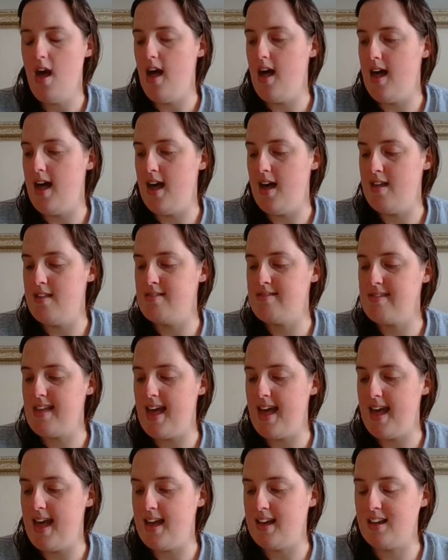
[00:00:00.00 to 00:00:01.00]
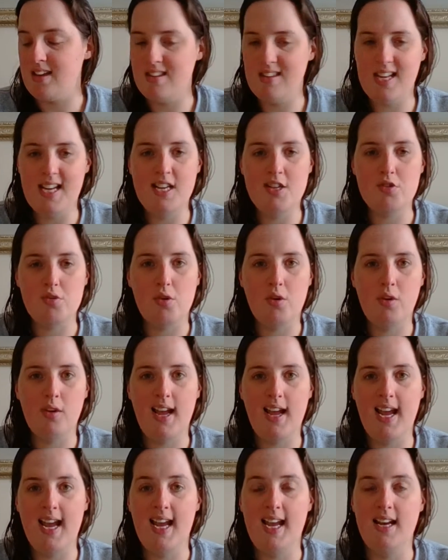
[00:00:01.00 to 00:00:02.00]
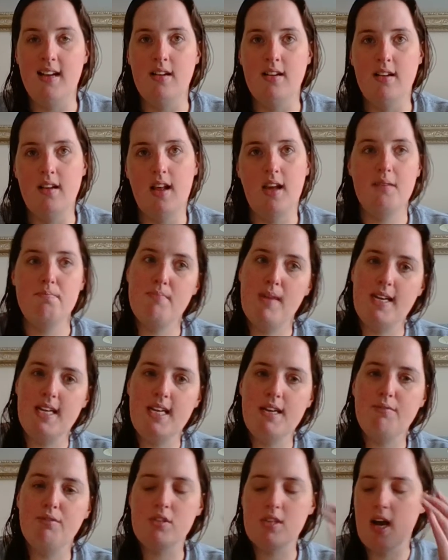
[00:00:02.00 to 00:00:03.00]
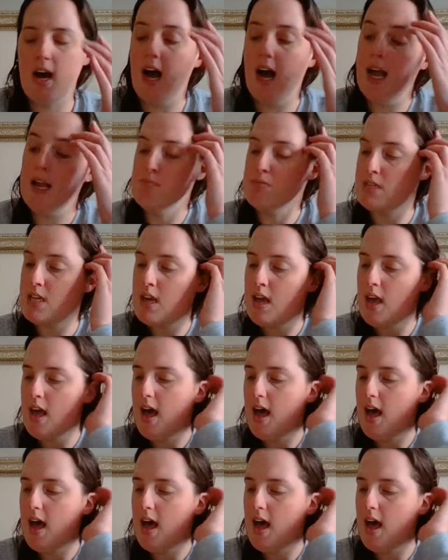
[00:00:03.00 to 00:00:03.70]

their cathedral in like medieval times.